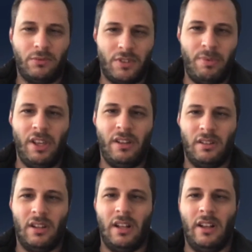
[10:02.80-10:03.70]
to speak,
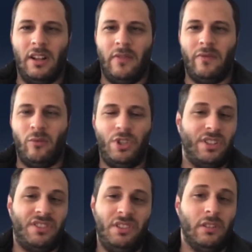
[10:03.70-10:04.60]
which
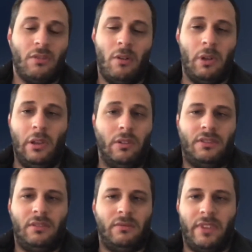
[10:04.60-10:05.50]
can still grow a
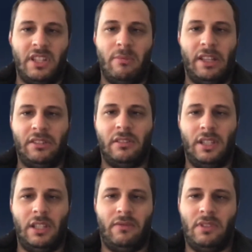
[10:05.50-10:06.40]
lot
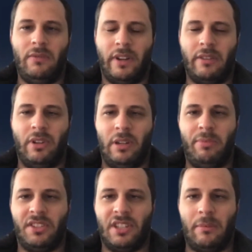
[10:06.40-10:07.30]
fundamentally if DeFi really
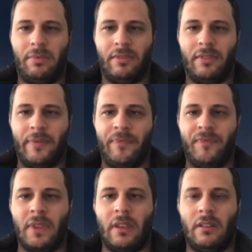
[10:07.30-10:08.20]
picks up.
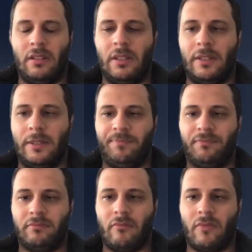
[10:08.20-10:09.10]

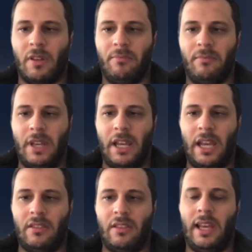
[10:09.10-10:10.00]
And
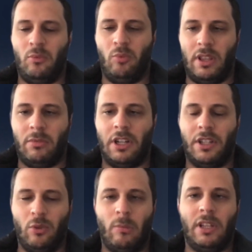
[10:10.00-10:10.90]
then when the
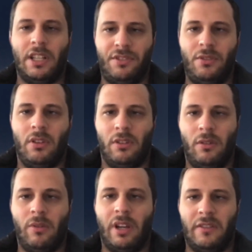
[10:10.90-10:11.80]
market normalizes, you can
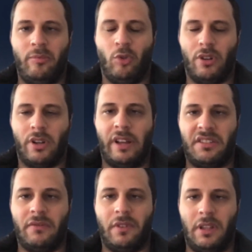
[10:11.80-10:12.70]
go kind of more
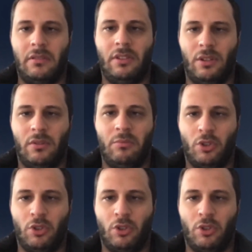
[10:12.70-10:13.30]
aggressive and, and